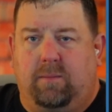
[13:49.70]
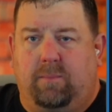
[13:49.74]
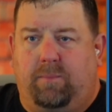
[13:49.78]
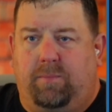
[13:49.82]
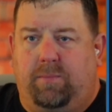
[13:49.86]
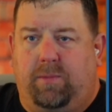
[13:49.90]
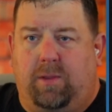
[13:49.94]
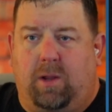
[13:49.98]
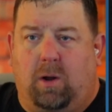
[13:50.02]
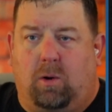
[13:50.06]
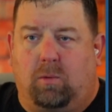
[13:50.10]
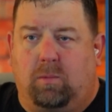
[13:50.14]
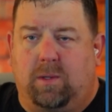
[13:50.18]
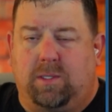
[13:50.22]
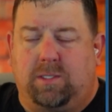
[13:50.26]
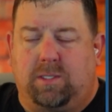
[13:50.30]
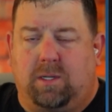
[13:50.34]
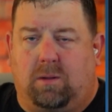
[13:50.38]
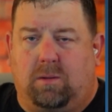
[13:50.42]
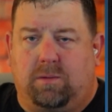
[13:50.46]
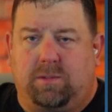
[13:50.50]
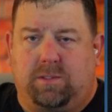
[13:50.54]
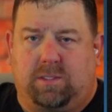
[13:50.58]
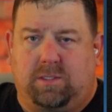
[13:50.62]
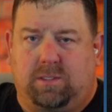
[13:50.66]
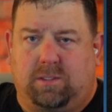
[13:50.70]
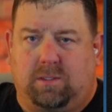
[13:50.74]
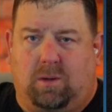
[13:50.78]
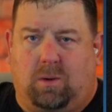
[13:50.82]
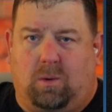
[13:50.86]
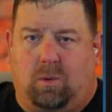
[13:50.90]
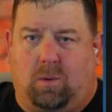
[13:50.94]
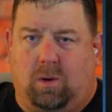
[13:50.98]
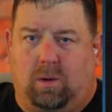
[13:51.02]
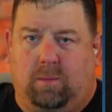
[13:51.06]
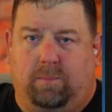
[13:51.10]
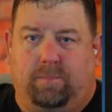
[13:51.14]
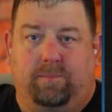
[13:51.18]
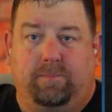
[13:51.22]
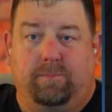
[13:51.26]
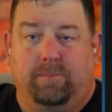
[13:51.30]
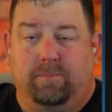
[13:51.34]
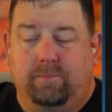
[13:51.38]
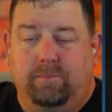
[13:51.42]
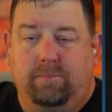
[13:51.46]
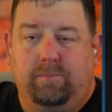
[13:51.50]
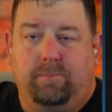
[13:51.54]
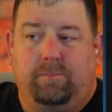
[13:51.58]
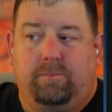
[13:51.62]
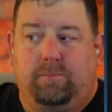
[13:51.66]
no results, or
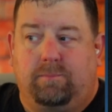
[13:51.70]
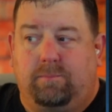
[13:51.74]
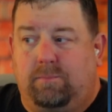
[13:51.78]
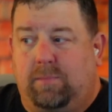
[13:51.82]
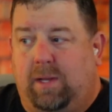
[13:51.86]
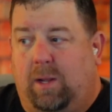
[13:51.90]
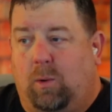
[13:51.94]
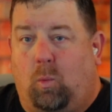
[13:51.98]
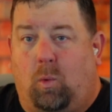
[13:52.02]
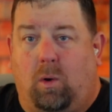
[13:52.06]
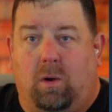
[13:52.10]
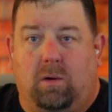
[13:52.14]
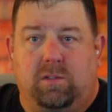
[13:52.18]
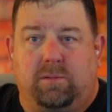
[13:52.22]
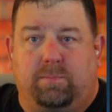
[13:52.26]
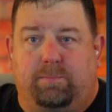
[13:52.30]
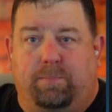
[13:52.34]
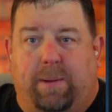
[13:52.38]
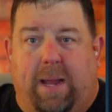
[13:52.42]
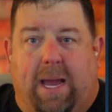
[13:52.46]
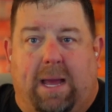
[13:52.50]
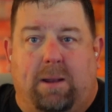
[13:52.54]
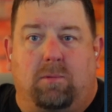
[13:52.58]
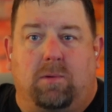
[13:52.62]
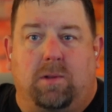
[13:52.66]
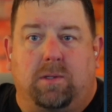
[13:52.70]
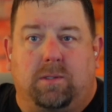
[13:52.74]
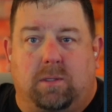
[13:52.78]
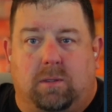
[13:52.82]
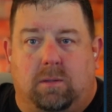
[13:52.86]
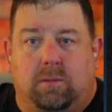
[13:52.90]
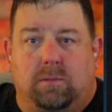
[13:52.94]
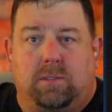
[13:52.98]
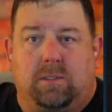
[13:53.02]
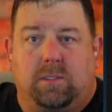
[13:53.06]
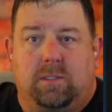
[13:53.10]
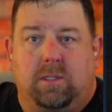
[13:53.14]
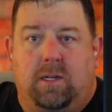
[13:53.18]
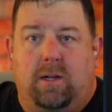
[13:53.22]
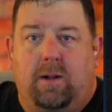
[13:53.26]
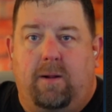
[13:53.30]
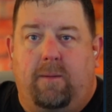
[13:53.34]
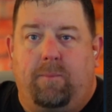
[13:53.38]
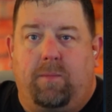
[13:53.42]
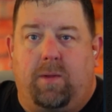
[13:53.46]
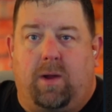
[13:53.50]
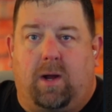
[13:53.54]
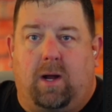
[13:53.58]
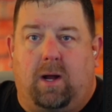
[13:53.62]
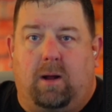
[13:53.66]
at worst, bad results,
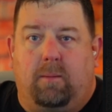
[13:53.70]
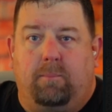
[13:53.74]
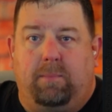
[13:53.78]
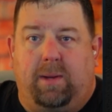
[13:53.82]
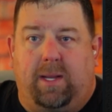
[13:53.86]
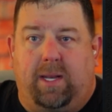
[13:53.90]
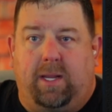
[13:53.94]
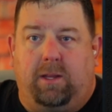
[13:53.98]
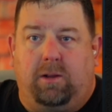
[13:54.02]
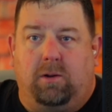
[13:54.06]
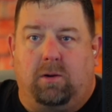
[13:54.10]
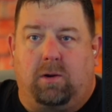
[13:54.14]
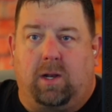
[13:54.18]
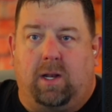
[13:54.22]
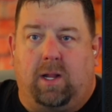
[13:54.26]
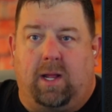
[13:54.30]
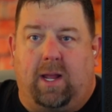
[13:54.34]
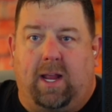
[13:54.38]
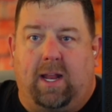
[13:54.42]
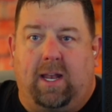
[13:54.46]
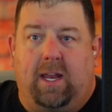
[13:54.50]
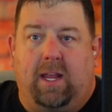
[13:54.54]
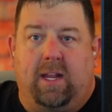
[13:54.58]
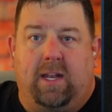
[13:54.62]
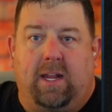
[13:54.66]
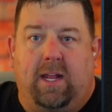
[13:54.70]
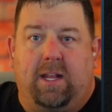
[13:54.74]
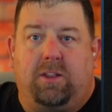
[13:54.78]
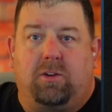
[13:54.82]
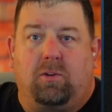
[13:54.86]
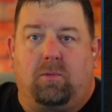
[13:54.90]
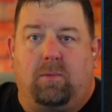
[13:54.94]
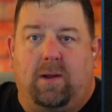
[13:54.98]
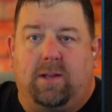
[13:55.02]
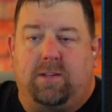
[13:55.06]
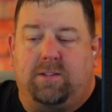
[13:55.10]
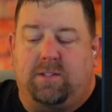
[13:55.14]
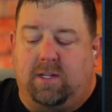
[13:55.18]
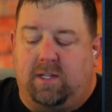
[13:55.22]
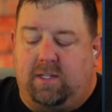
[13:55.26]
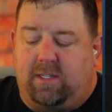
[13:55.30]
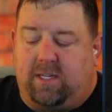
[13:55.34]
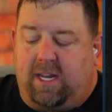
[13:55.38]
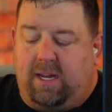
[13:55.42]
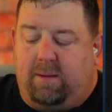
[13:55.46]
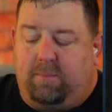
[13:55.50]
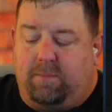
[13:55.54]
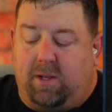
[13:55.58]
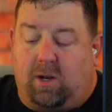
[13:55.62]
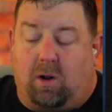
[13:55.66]
meaning you're going to alienate the rest of the
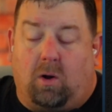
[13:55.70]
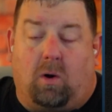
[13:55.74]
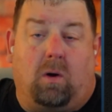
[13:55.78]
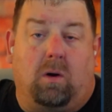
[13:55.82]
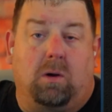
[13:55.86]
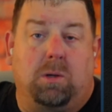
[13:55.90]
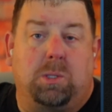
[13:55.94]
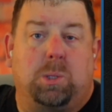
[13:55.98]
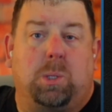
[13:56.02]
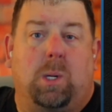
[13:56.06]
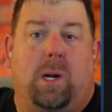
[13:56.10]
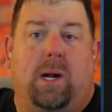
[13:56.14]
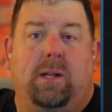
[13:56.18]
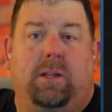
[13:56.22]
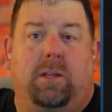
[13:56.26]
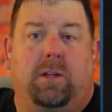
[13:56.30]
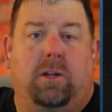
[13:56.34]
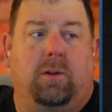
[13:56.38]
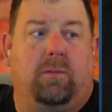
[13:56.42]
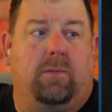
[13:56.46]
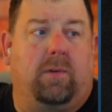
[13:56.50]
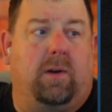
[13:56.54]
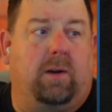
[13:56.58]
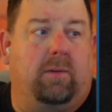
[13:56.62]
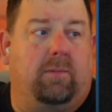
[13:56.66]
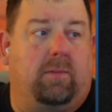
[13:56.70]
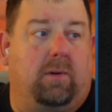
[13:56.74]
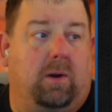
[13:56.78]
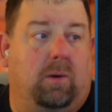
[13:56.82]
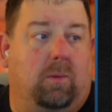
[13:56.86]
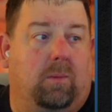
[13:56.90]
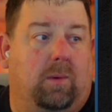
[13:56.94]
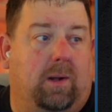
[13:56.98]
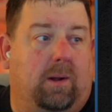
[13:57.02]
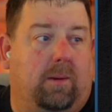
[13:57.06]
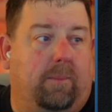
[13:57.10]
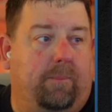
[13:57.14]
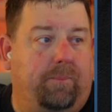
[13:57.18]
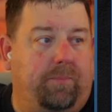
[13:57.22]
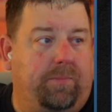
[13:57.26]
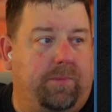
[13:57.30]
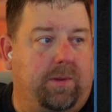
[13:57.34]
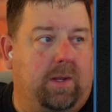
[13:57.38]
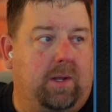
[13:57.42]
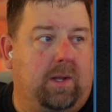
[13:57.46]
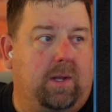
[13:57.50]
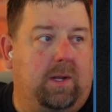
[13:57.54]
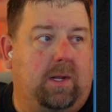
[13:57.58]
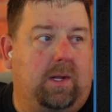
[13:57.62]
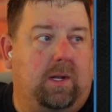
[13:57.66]
team that are trying to do very, very well.
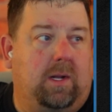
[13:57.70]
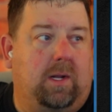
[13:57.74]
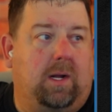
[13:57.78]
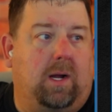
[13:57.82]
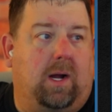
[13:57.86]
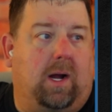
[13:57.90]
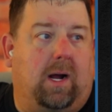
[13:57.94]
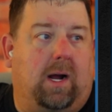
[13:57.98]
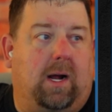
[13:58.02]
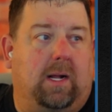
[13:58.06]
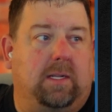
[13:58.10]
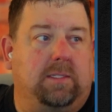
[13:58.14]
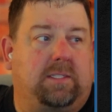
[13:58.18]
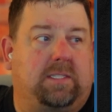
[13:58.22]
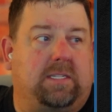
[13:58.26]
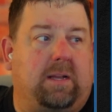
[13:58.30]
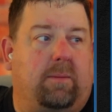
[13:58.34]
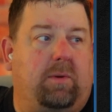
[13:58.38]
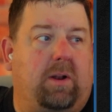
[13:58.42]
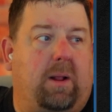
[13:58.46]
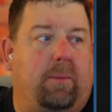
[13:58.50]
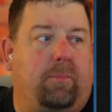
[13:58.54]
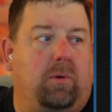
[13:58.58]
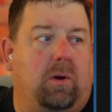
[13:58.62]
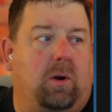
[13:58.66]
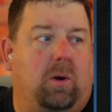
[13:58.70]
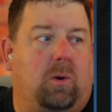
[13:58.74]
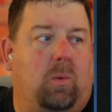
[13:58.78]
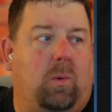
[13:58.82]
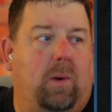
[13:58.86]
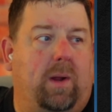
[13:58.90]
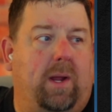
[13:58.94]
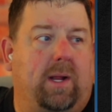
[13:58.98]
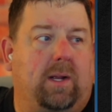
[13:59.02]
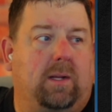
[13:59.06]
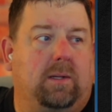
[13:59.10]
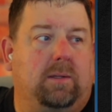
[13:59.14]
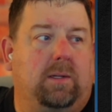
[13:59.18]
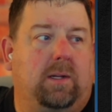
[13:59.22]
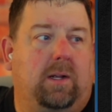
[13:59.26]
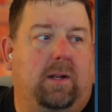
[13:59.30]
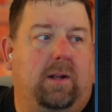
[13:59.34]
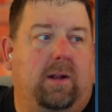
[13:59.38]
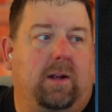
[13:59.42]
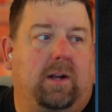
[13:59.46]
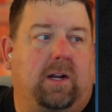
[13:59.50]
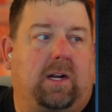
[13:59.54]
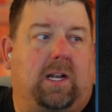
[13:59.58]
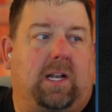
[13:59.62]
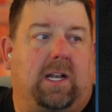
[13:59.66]
Sum it up real quick.
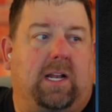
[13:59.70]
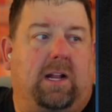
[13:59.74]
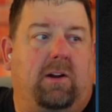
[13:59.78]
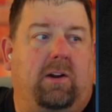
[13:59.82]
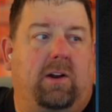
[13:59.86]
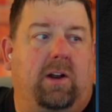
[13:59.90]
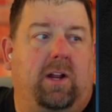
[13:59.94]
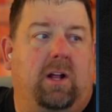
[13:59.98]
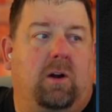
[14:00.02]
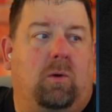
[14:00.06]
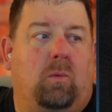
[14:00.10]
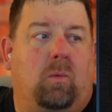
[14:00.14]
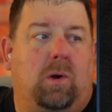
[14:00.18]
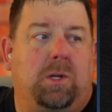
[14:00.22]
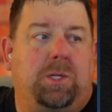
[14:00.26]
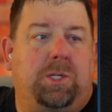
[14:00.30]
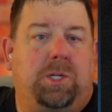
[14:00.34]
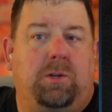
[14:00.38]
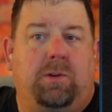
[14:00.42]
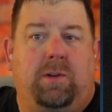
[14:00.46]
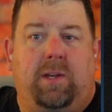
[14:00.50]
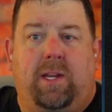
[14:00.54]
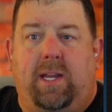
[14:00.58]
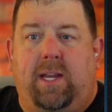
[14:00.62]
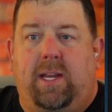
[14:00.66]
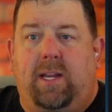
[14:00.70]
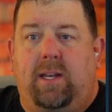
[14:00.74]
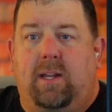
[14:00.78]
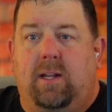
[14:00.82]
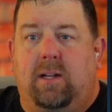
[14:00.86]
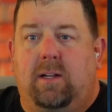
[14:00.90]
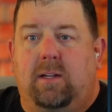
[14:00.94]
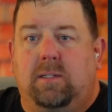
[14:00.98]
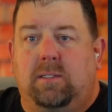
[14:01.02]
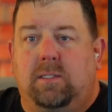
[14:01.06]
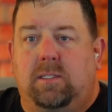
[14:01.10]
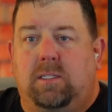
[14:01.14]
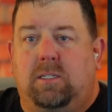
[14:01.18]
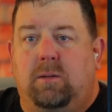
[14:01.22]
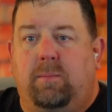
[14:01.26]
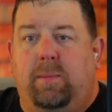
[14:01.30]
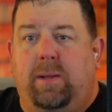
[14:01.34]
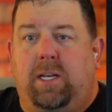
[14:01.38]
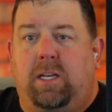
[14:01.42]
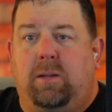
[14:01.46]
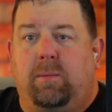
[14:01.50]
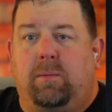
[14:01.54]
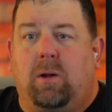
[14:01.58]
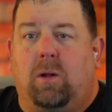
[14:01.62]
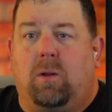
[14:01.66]
Clarity on what you need to
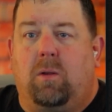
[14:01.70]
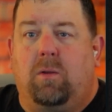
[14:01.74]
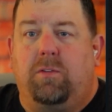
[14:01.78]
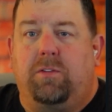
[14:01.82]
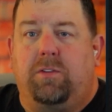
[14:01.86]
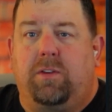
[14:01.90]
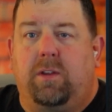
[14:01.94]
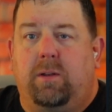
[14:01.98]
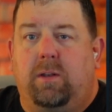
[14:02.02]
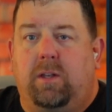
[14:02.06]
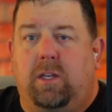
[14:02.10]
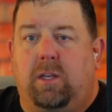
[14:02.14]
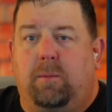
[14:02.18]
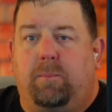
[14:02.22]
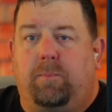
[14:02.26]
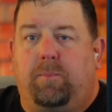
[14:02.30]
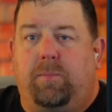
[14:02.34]
meet the goals. The